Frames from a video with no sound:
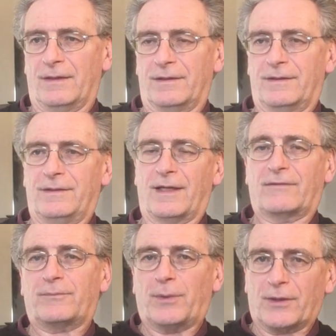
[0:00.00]
the
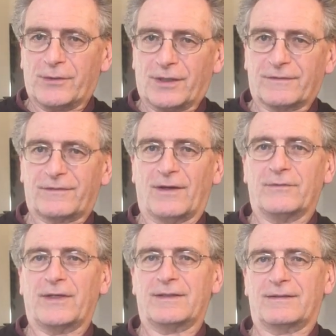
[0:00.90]
experience
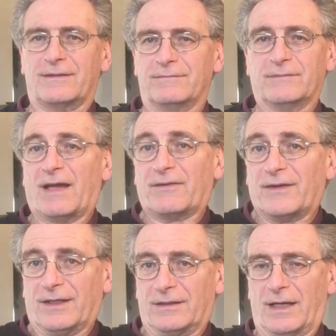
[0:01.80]
of it.
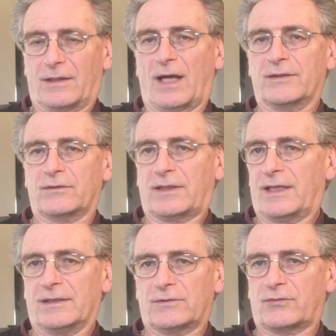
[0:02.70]
Nothing. I
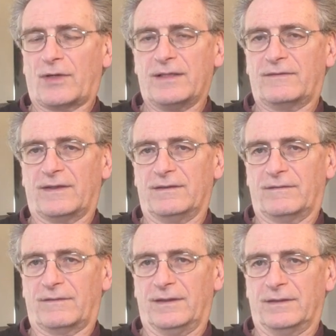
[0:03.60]
cannot trace
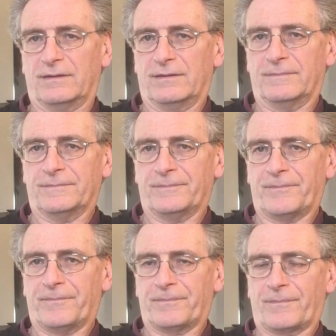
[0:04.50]
anything.
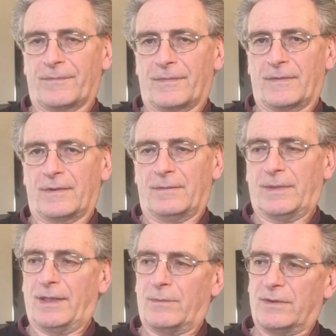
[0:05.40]

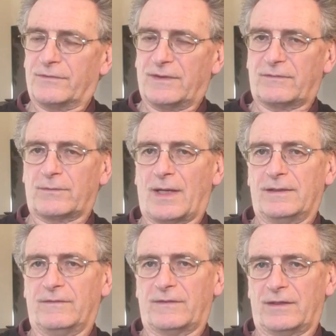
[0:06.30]
But there was this
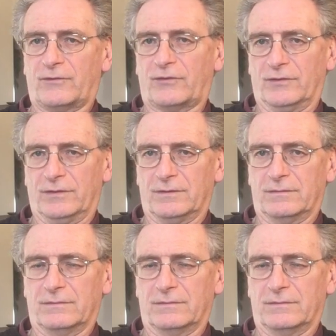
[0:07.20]
realization.